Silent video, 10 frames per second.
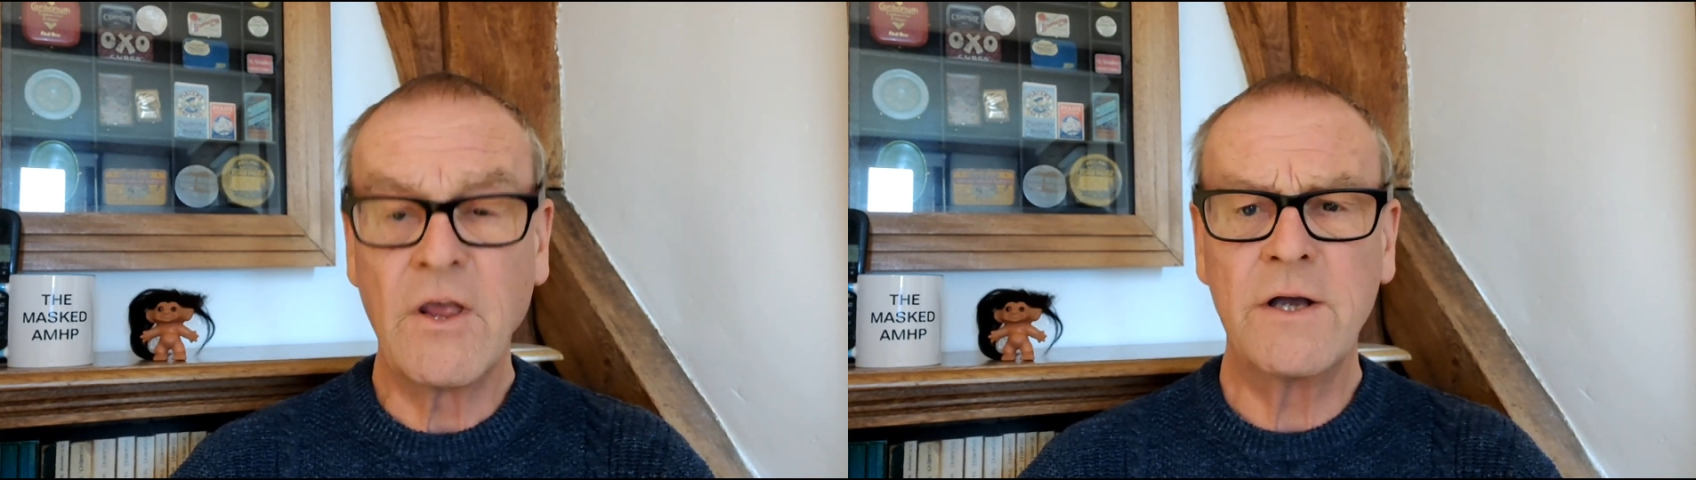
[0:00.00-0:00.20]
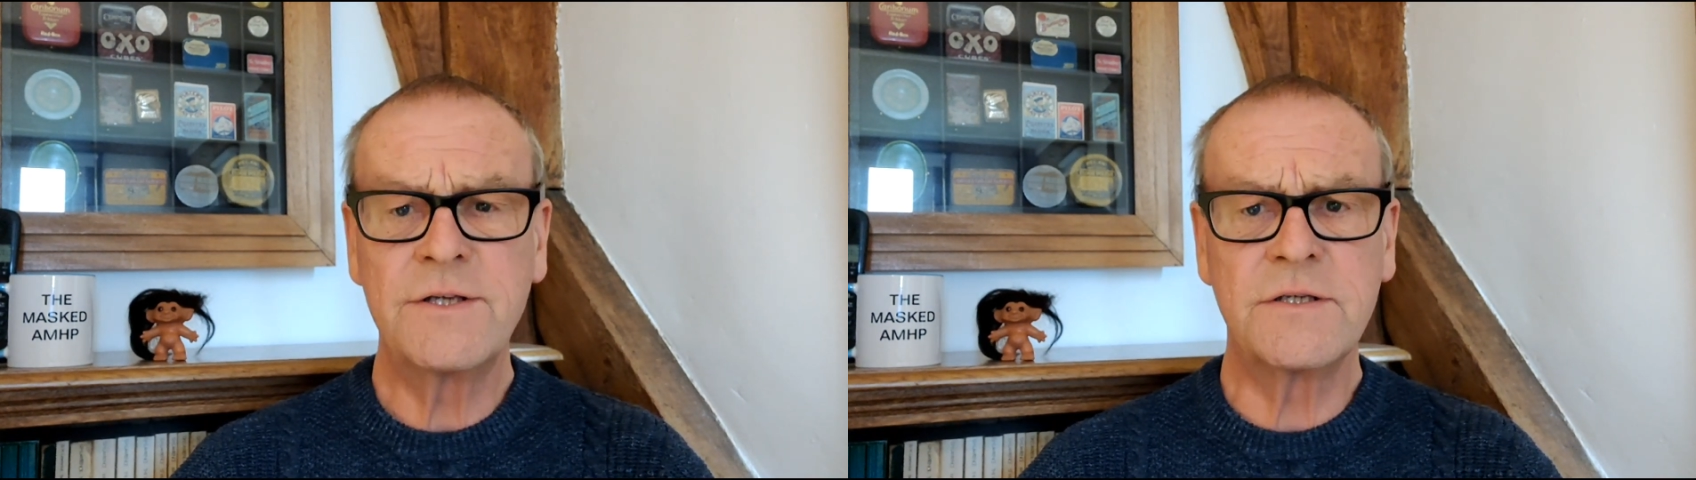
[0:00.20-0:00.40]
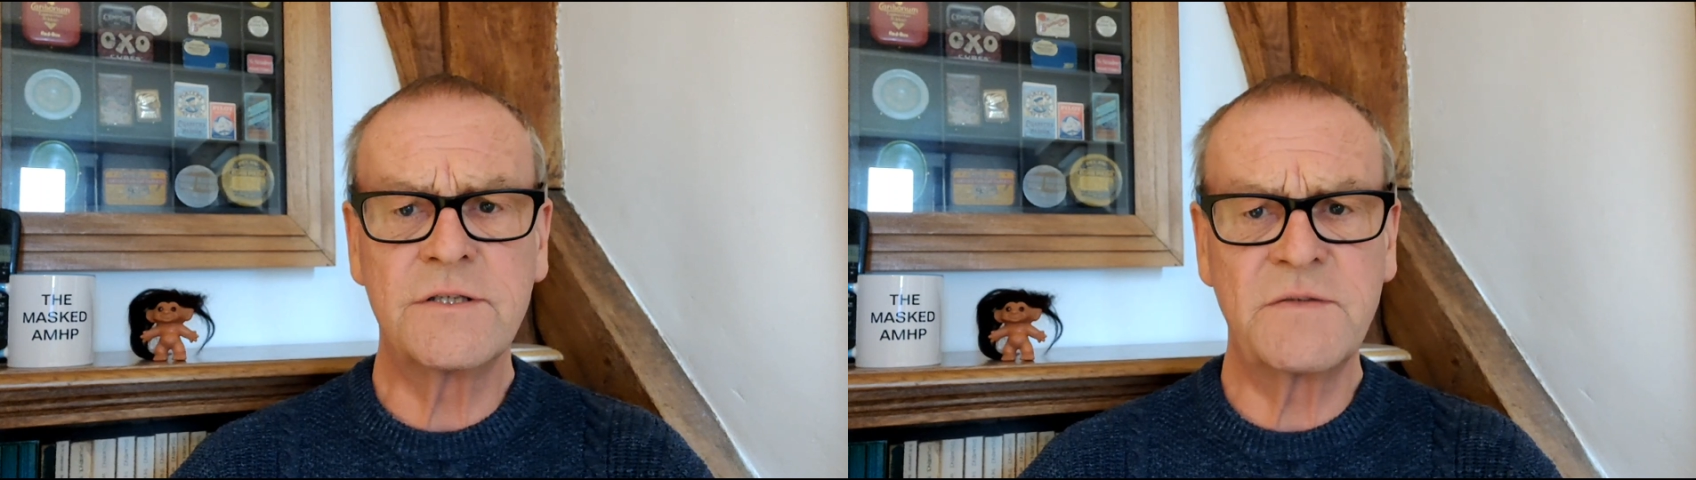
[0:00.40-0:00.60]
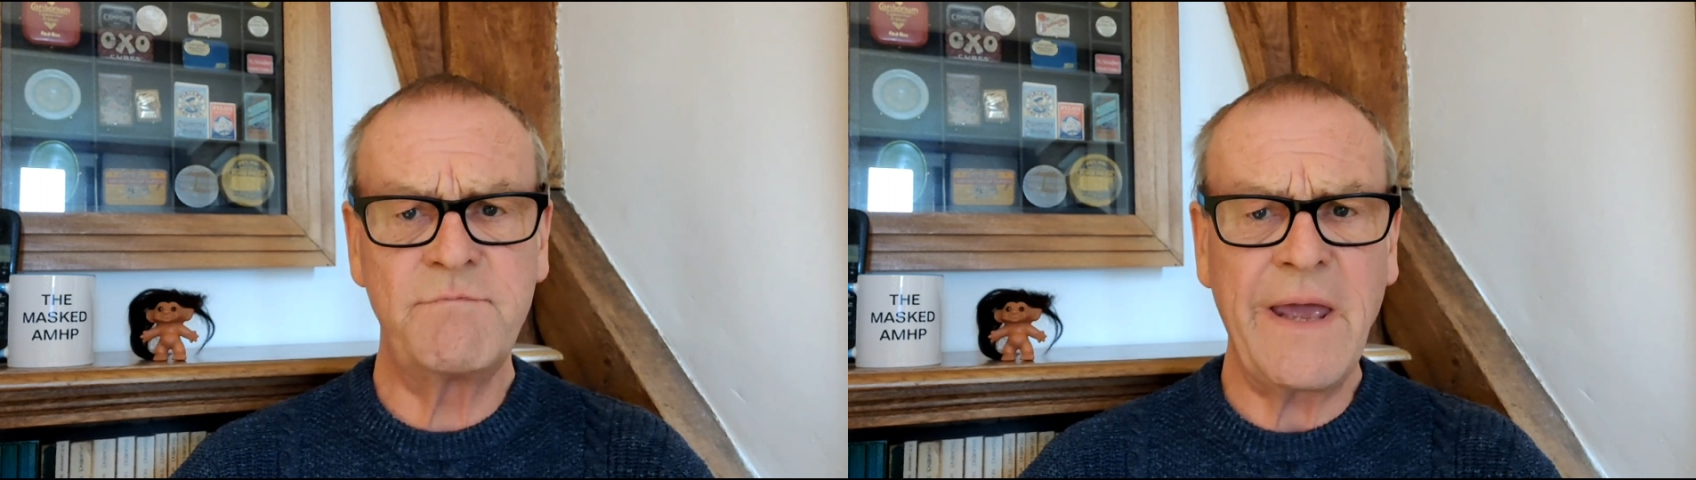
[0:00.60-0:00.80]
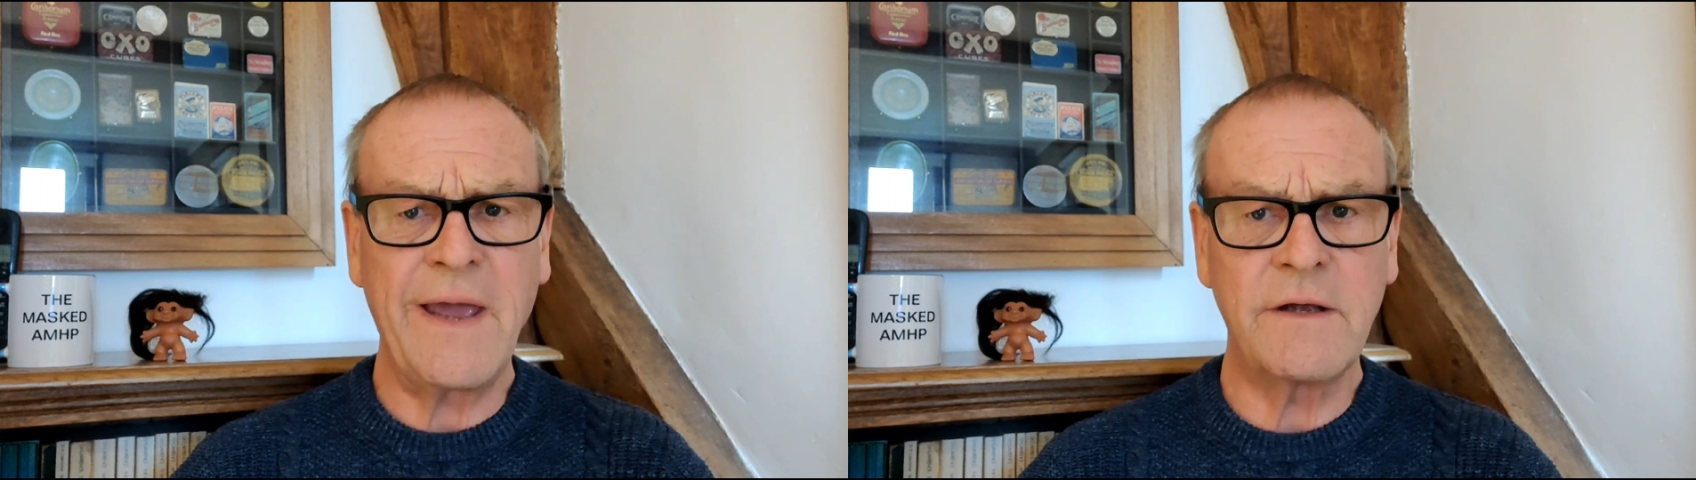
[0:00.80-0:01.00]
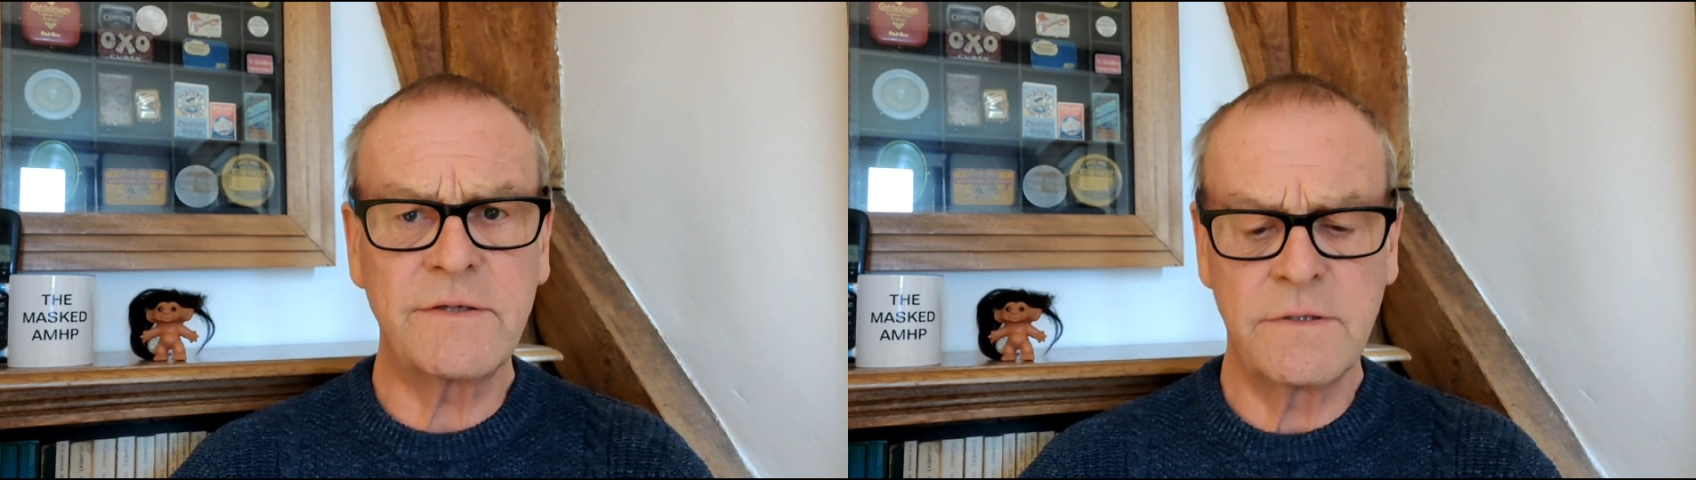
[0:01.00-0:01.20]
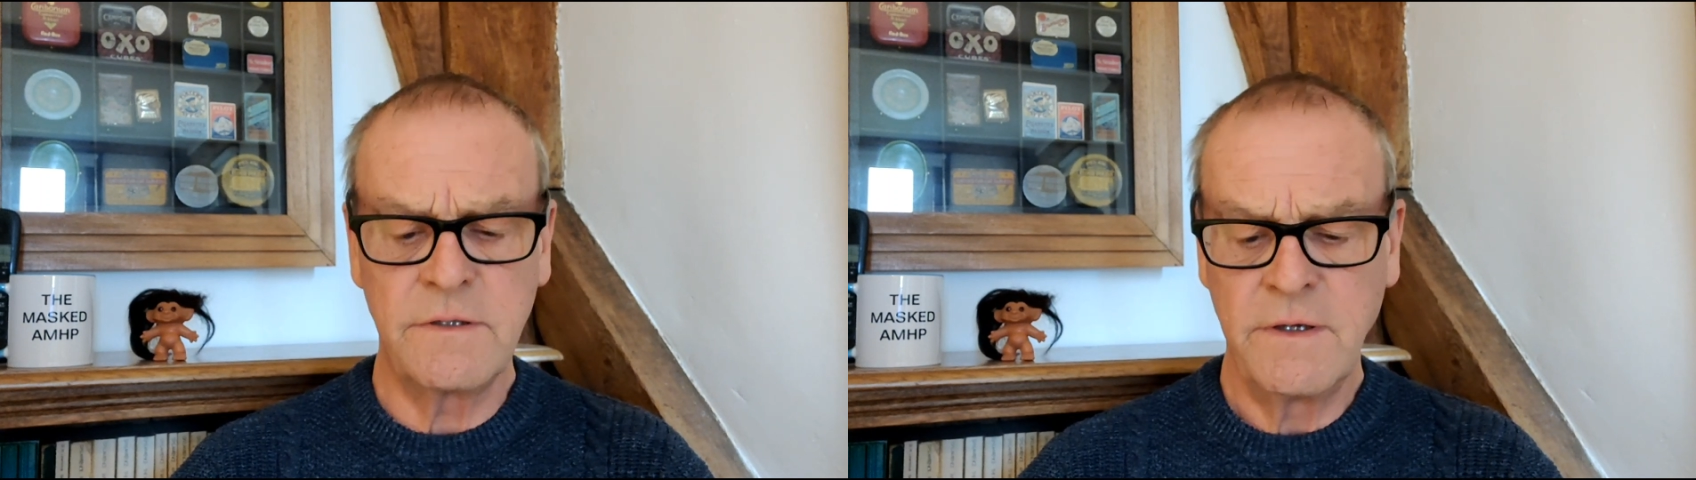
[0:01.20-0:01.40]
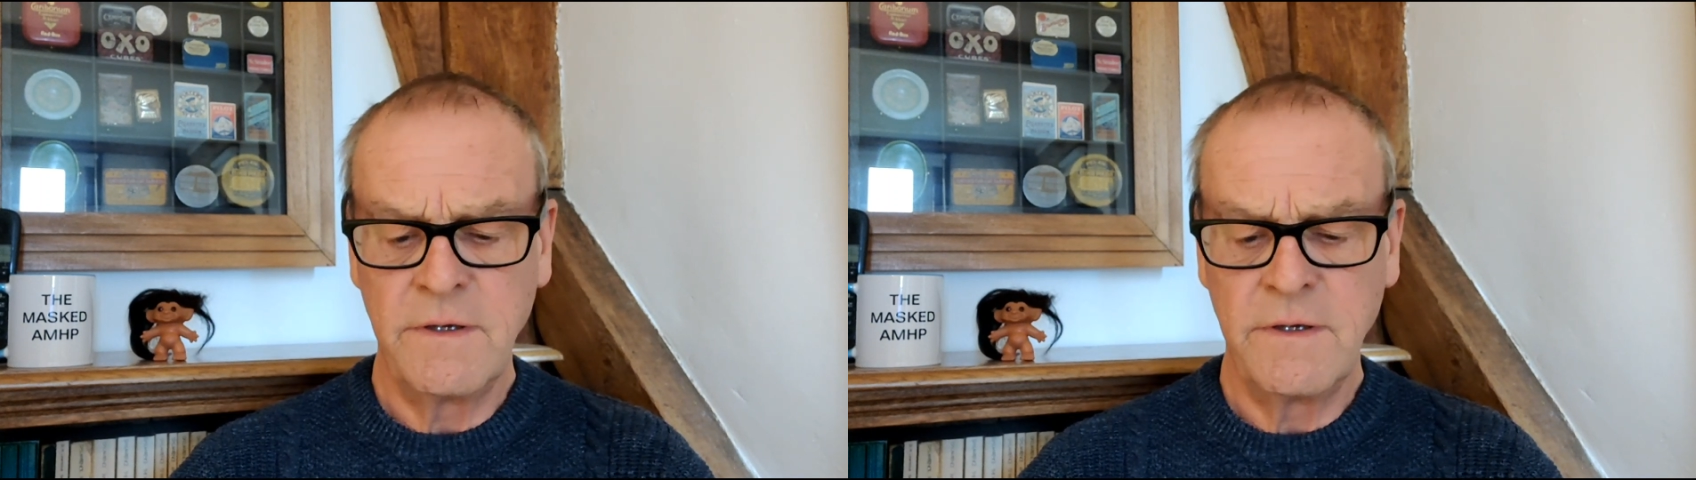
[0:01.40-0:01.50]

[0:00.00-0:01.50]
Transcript: I suspect